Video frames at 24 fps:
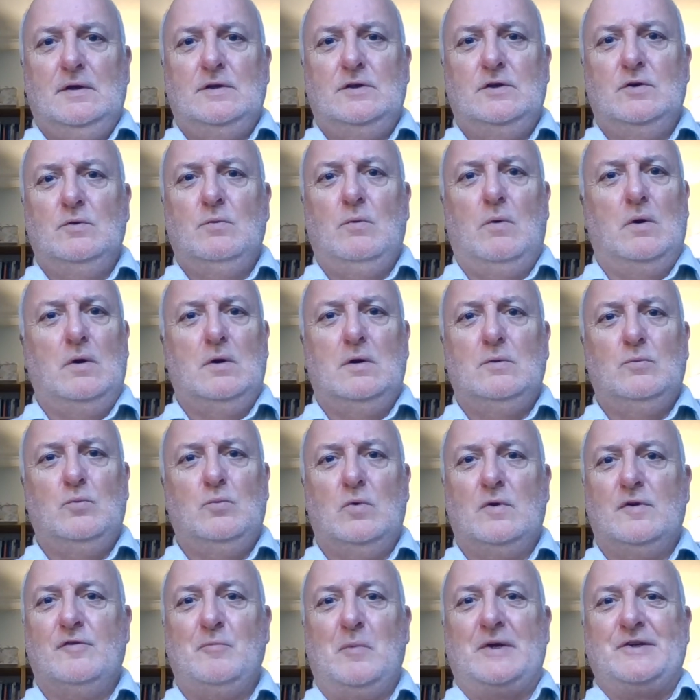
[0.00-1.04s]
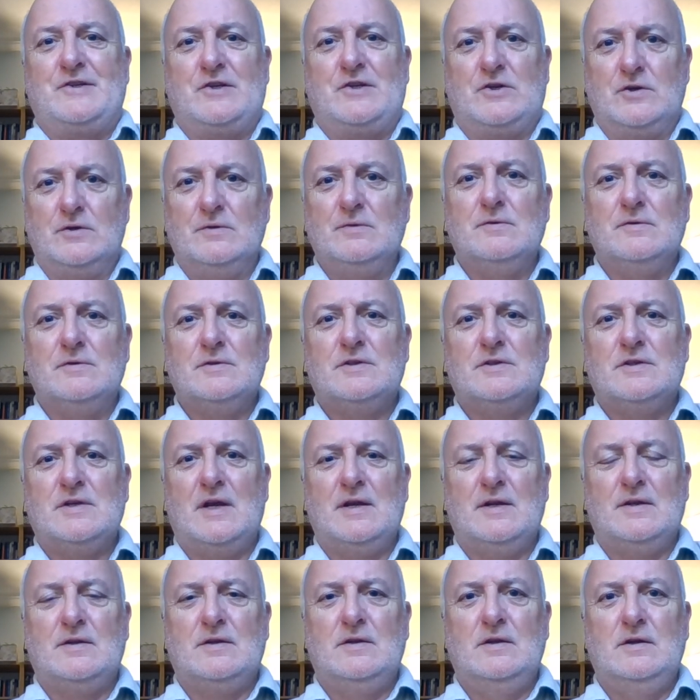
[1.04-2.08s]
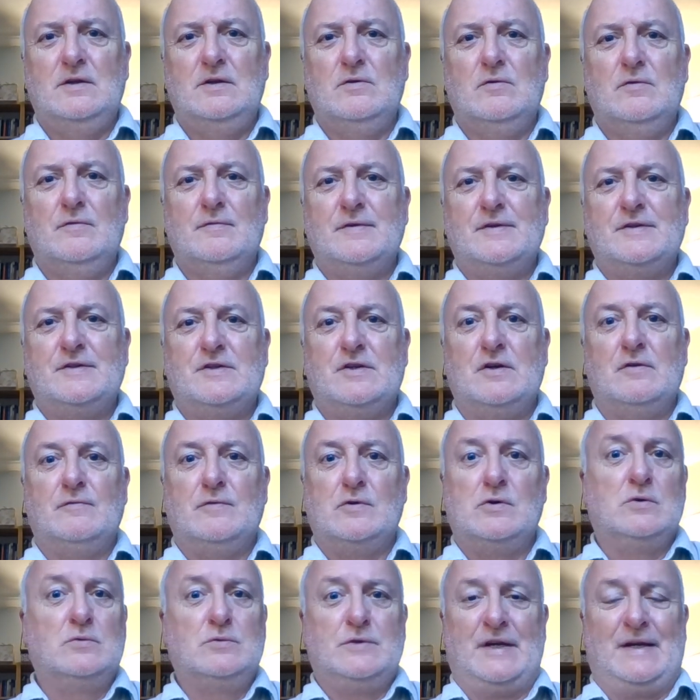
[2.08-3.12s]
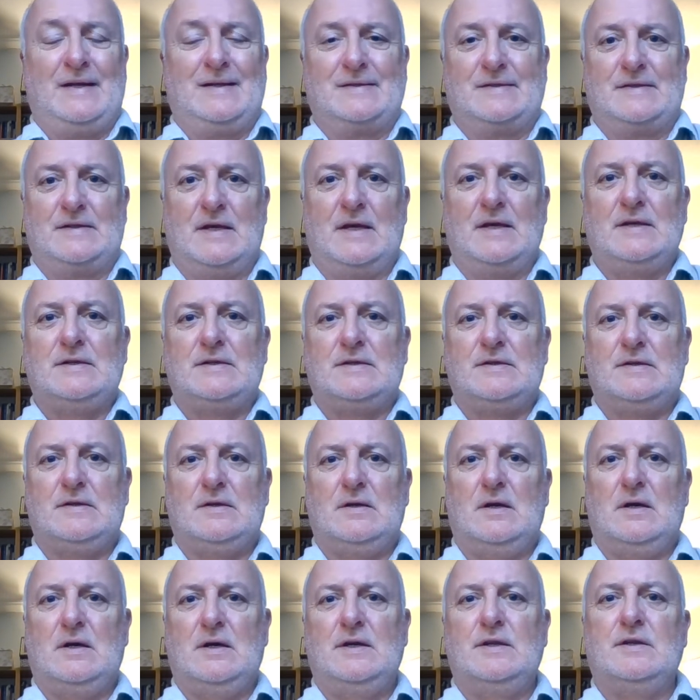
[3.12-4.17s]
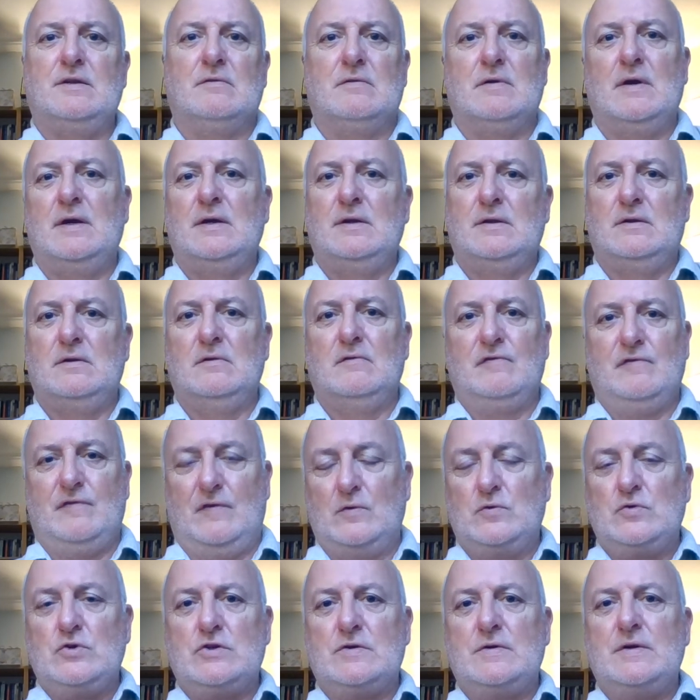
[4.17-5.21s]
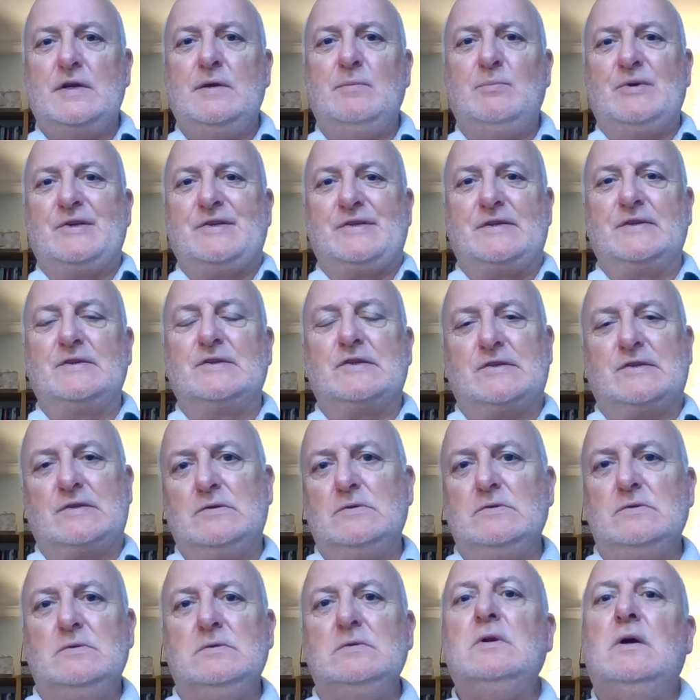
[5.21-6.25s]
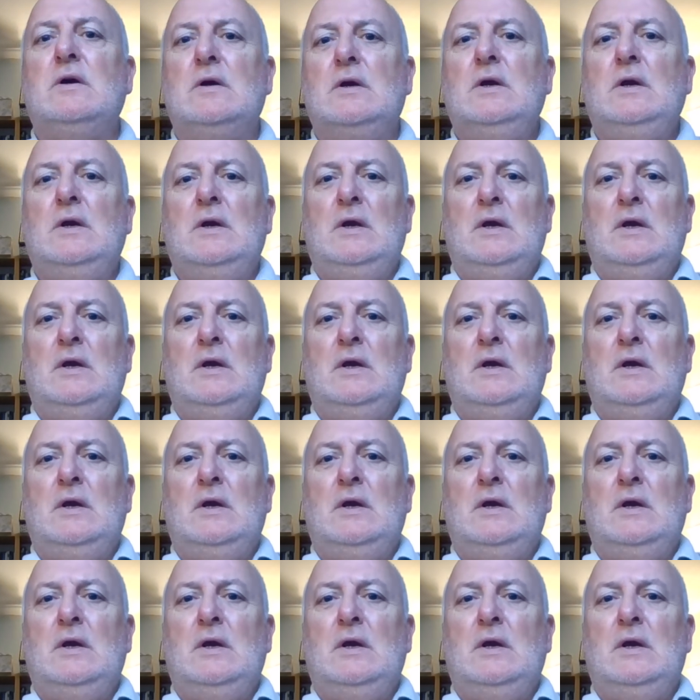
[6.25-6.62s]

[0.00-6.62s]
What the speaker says: you are one of my students at the University of Haute-Alsace, either at the Fondery Business School,